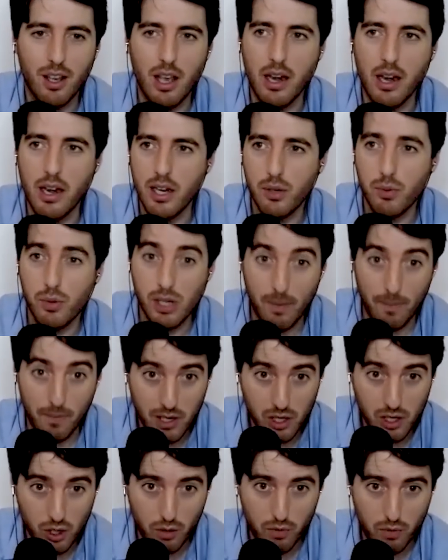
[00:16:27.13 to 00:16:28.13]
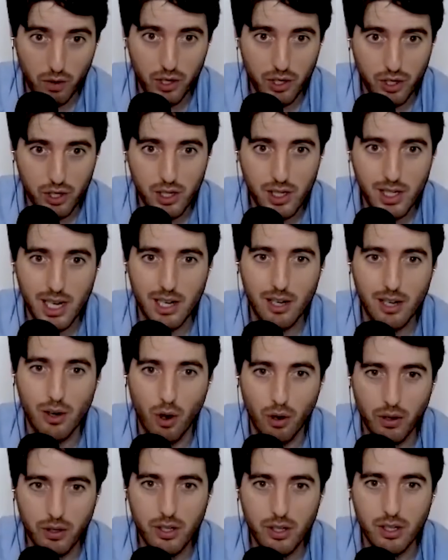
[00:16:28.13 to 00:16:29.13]
and this was something John Ronson said
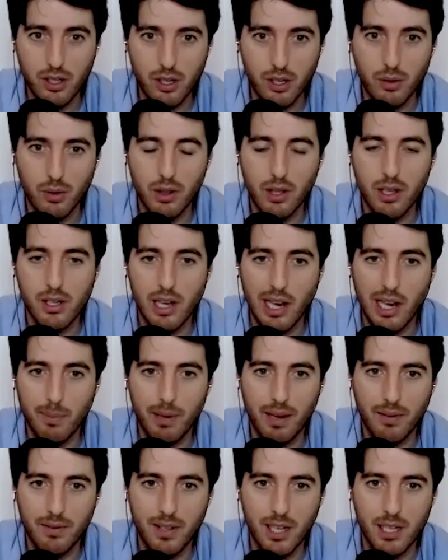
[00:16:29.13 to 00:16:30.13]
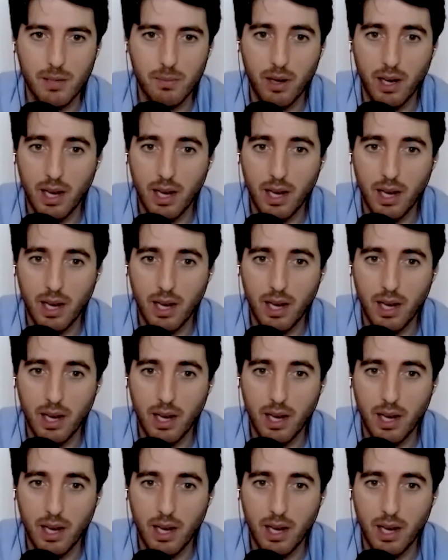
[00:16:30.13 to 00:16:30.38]
not to do in the psychopath test,